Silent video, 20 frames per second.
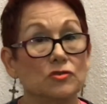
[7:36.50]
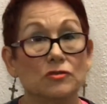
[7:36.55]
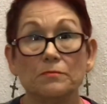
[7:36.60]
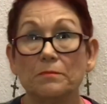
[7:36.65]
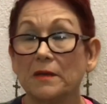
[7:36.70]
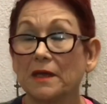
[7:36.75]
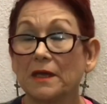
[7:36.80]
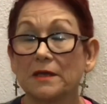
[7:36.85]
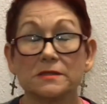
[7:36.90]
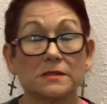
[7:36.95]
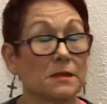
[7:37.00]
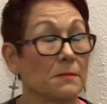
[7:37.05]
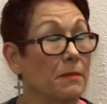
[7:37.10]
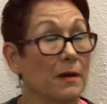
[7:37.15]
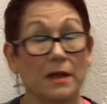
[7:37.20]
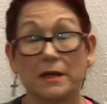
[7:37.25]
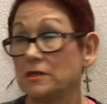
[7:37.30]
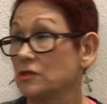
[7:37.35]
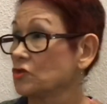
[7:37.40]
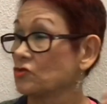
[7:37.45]
because the
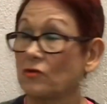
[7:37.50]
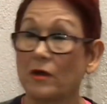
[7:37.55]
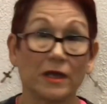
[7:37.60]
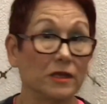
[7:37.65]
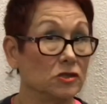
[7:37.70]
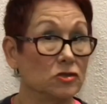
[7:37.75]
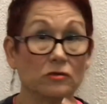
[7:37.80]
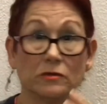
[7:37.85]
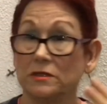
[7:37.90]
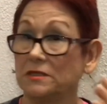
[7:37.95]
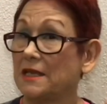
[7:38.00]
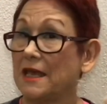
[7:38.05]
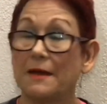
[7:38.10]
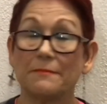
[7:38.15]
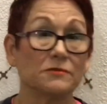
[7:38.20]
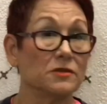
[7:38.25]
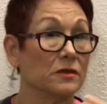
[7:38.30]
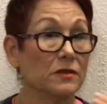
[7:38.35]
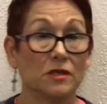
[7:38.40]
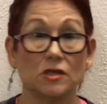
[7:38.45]
body's trying to
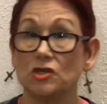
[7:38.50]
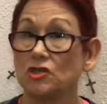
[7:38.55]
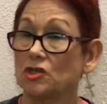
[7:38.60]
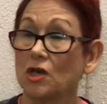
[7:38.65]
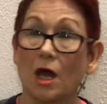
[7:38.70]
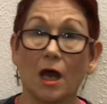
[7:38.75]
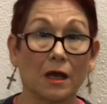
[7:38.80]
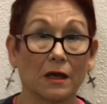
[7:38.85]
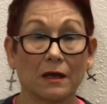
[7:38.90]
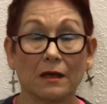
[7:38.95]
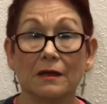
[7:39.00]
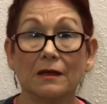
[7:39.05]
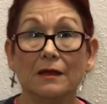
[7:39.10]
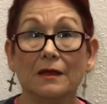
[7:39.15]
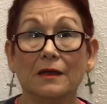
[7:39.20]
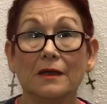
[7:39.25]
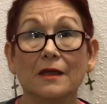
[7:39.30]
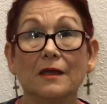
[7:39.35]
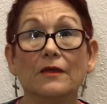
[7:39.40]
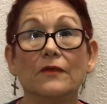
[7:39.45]
adapt to this shock.
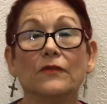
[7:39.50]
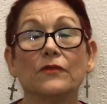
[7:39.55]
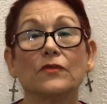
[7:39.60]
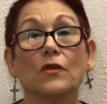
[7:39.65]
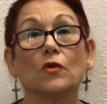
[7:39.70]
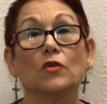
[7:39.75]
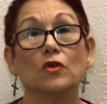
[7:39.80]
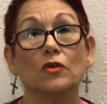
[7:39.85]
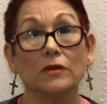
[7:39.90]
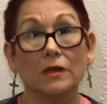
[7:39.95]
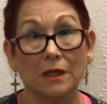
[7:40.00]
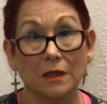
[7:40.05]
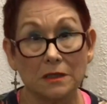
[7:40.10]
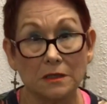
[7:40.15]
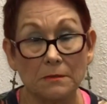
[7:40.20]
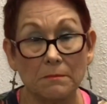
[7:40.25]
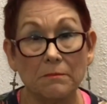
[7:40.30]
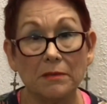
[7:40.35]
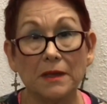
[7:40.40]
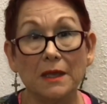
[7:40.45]
So you need
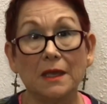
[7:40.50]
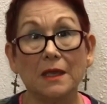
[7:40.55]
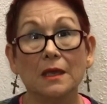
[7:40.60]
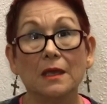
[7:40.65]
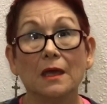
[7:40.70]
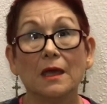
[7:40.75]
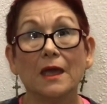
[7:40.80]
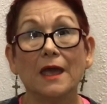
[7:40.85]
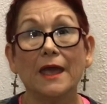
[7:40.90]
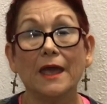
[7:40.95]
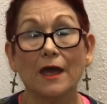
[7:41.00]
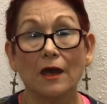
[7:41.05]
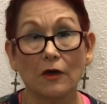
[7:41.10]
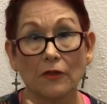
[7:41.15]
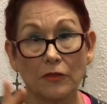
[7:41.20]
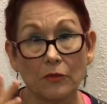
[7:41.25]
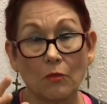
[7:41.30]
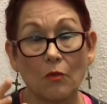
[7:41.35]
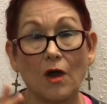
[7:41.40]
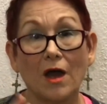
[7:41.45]
to be
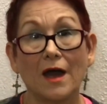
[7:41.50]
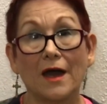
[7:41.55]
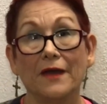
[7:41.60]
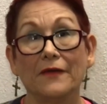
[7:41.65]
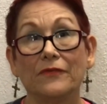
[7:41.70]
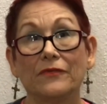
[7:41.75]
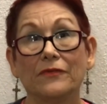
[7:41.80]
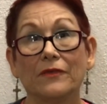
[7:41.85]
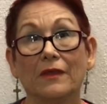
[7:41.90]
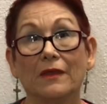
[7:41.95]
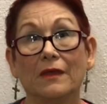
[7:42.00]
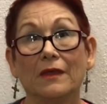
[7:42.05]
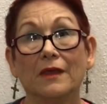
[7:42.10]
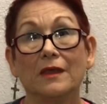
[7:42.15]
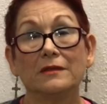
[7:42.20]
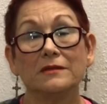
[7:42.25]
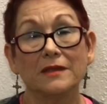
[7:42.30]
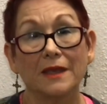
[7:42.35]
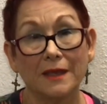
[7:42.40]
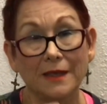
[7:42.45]
health-wise.
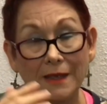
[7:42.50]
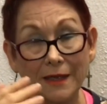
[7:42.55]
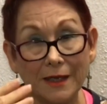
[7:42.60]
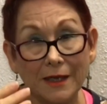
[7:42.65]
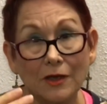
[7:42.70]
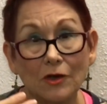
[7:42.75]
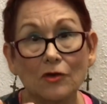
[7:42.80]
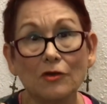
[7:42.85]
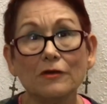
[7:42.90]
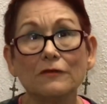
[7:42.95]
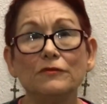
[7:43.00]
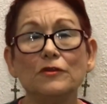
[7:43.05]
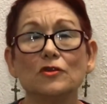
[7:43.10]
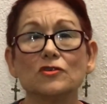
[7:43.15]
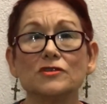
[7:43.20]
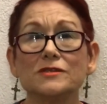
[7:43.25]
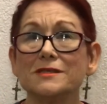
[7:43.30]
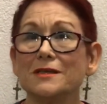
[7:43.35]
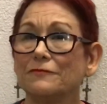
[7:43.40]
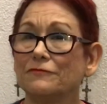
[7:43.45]
Take care of
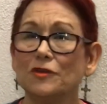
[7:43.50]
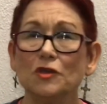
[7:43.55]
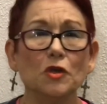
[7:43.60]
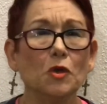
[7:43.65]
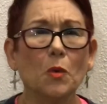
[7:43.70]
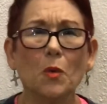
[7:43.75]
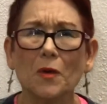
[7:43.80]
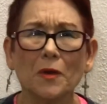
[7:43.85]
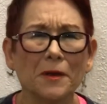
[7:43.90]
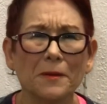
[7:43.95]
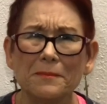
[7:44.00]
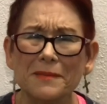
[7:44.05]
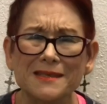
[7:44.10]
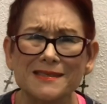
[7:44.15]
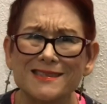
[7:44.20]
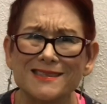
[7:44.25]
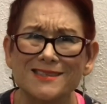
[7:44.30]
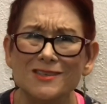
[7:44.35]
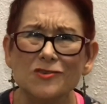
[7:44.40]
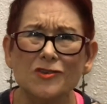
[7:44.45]
yourself. You don't want to be,
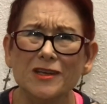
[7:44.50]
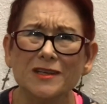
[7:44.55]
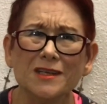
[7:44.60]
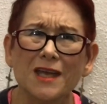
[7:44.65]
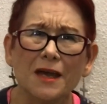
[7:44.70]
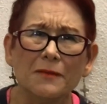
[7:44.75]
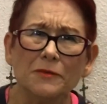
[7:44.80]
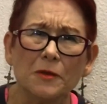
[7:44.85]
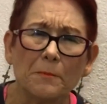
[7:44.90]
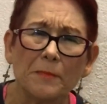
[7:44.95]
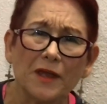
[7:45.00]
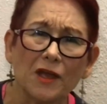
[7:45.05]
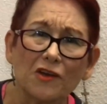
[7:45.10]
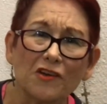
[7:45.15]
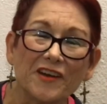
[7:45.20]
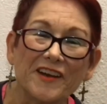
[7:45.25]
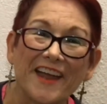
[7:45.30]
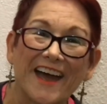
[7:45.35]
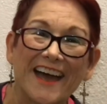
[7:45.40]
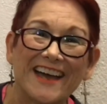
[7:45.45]
you didn't come to
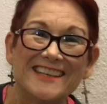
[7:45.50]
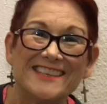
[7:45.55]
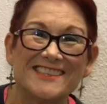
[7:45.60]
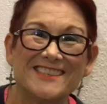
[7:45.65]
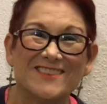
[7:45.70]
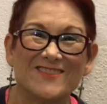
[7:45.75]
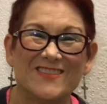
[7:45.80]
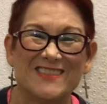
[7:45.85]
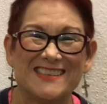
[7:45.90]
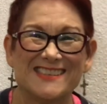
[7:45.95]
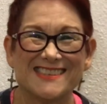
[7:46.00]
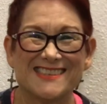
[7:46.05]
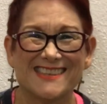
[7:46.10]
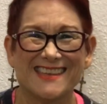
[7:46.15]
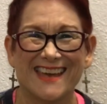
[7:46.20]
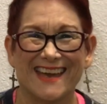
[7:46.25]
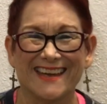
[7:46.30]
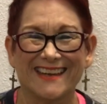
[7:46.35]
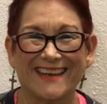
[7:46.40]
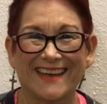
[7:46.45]
paradise to be
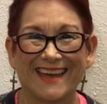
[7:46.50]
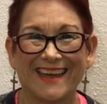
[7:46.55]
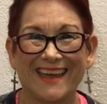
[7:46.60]
sick.